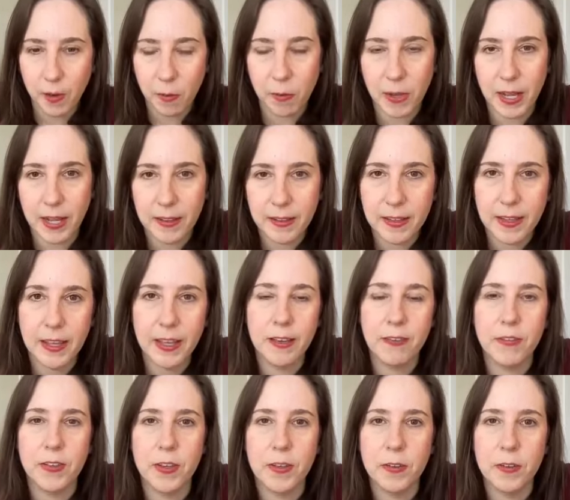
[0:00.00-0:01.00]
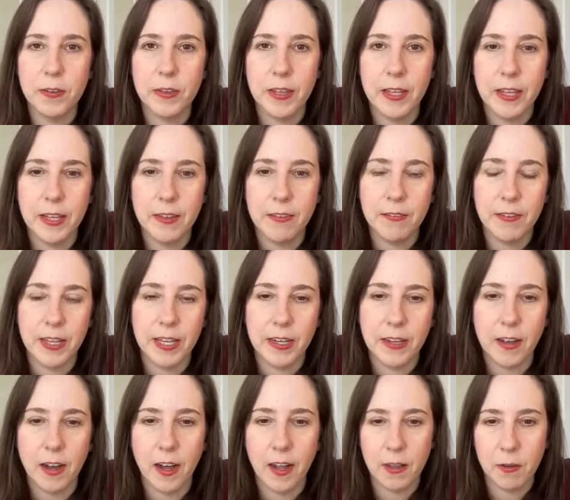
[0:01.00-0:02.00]
Well, if you live
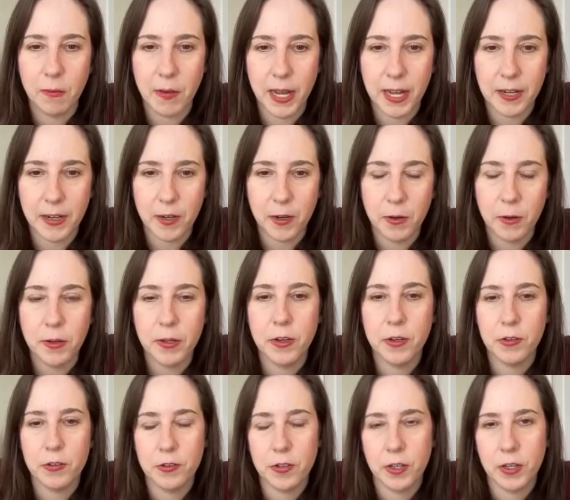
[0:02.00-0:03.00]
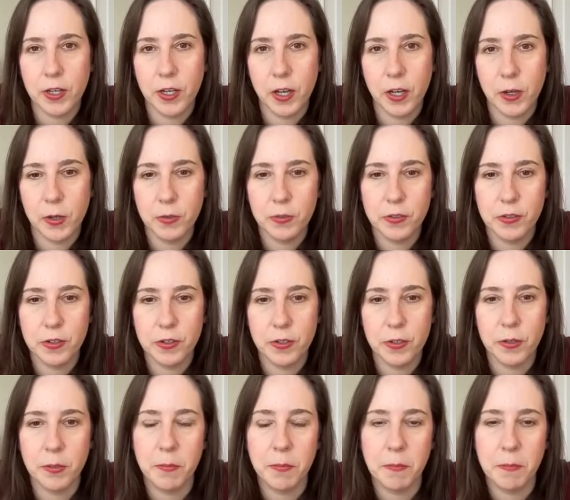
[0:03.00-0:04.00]
in Colorado, you should go
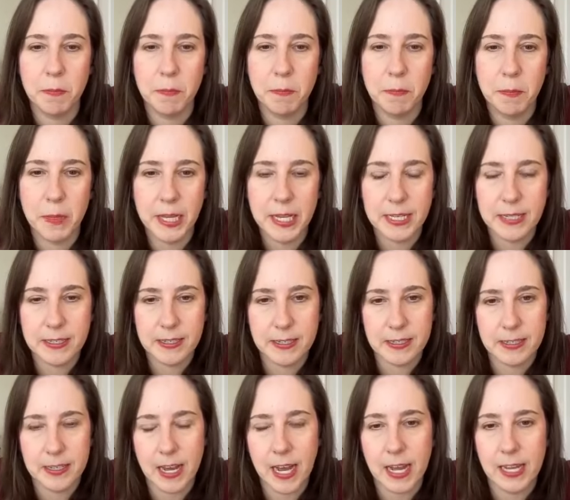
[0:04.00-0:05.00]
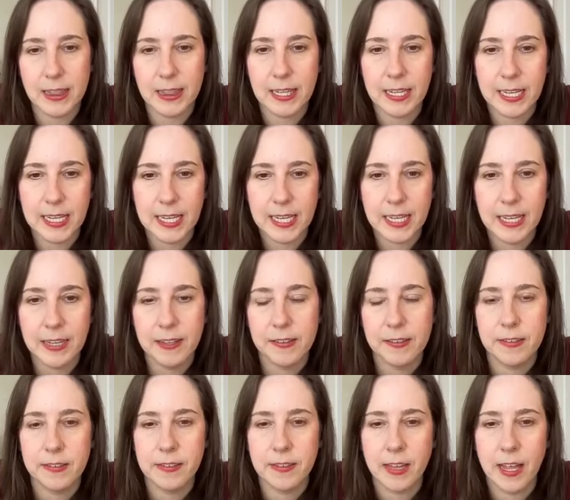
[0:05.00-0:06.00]
to
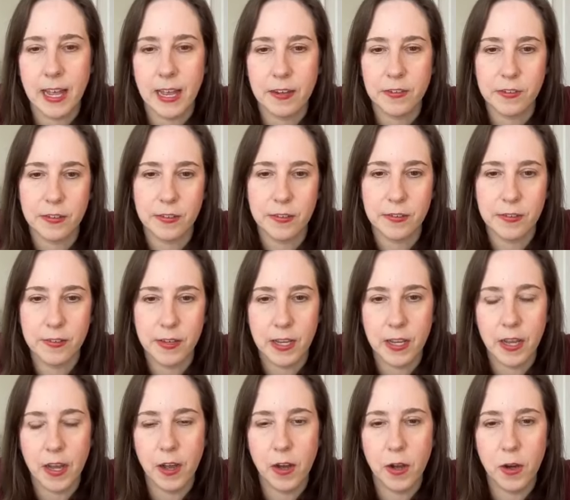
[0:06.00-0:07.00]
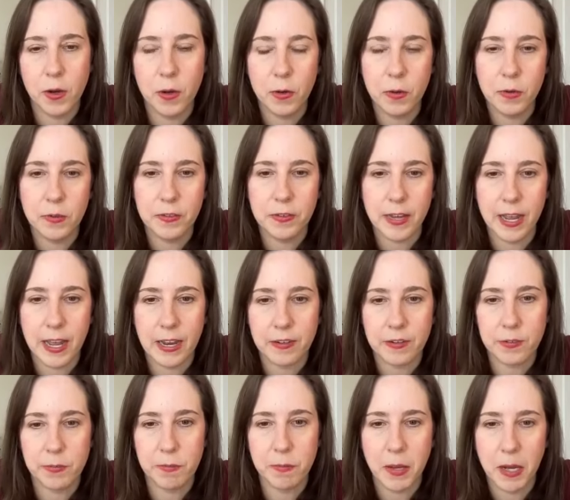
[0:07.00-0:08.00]

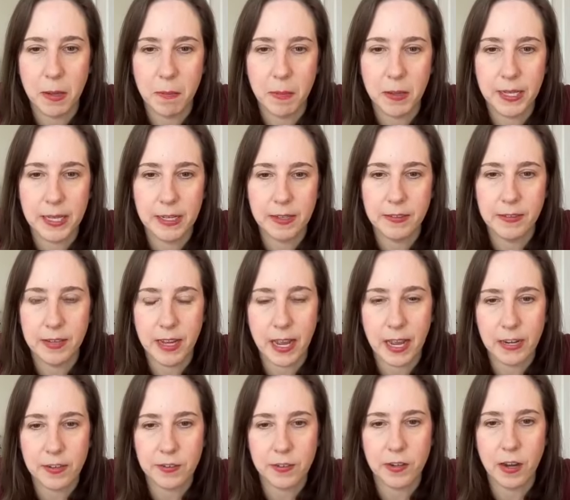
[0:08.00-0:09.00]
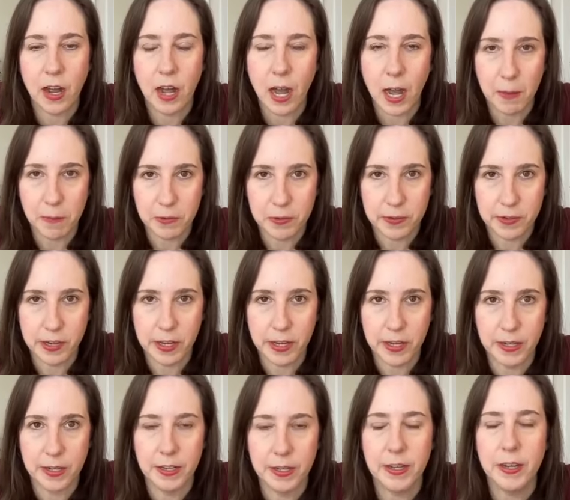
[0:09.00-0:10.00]

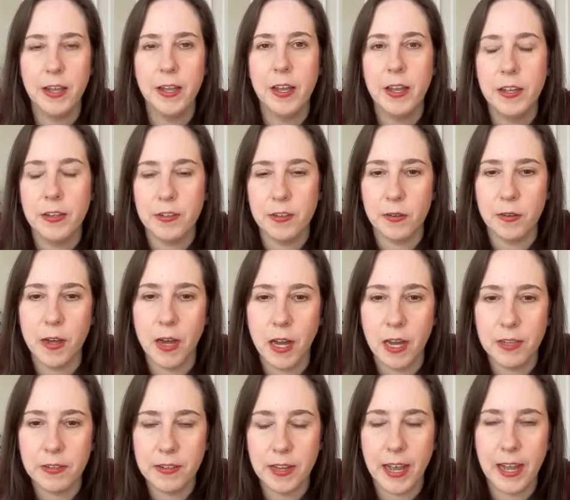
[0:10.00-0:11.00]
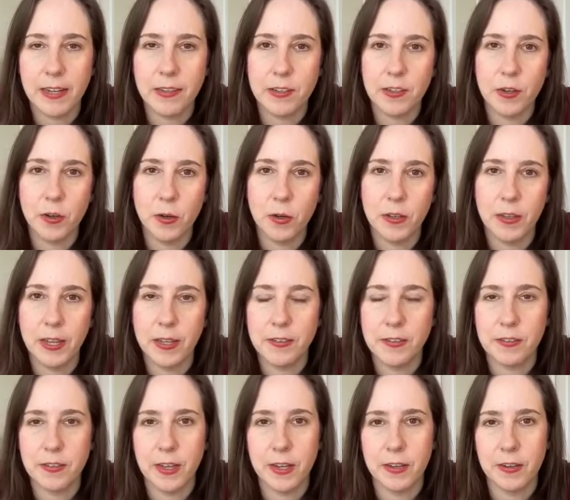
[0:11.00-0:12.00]
bit.ly/co-public-option to contact your
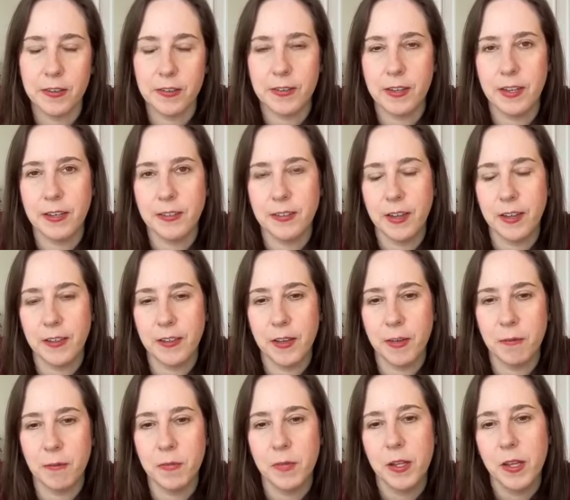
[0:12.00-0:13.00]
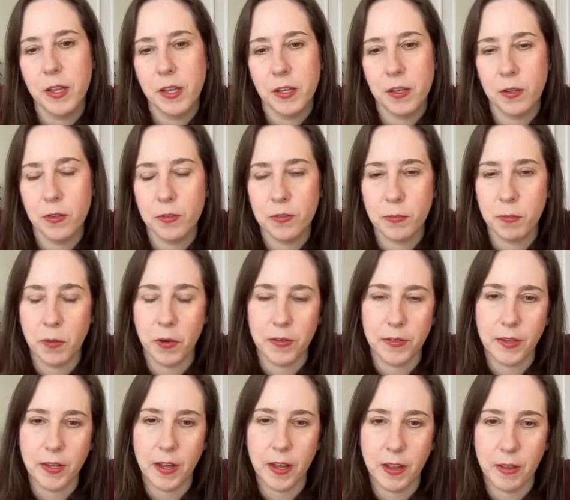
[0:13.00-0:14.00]
legislators and tell them you
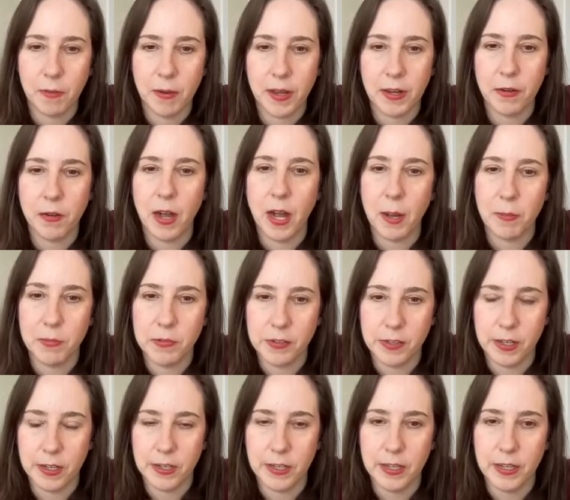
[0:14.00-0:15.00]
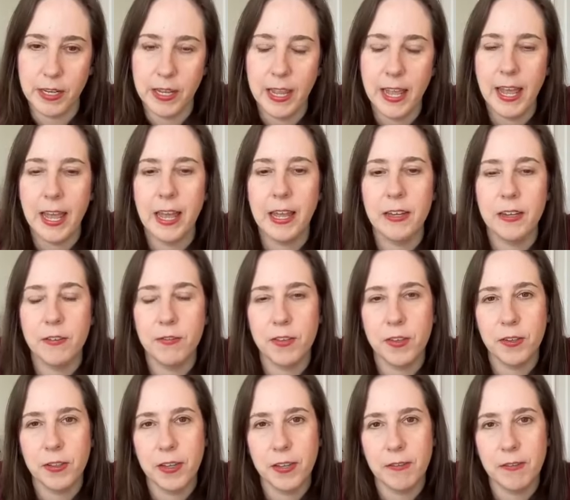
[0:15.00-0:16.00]
support the Colorado option. And if
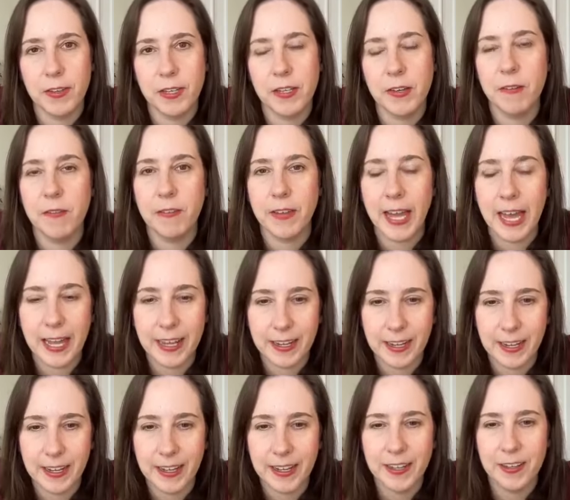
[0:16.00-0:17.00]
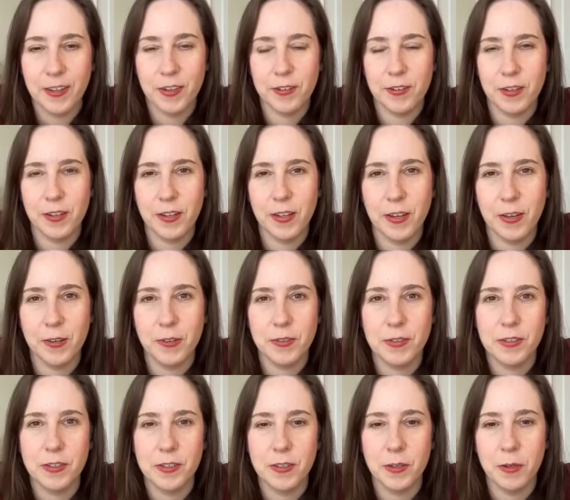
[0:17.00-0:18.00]
you live in Nevada, you should go
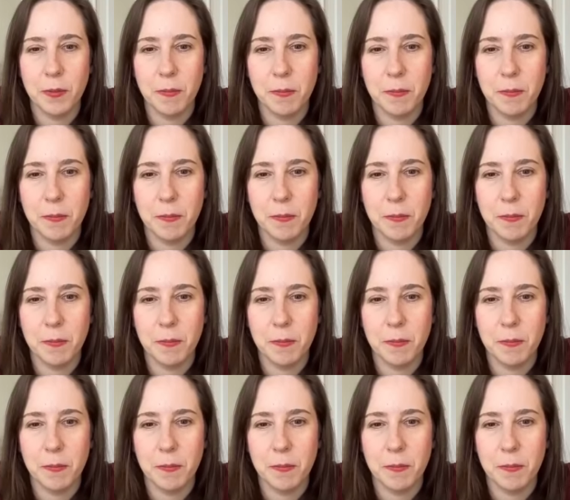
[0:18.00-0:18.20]
to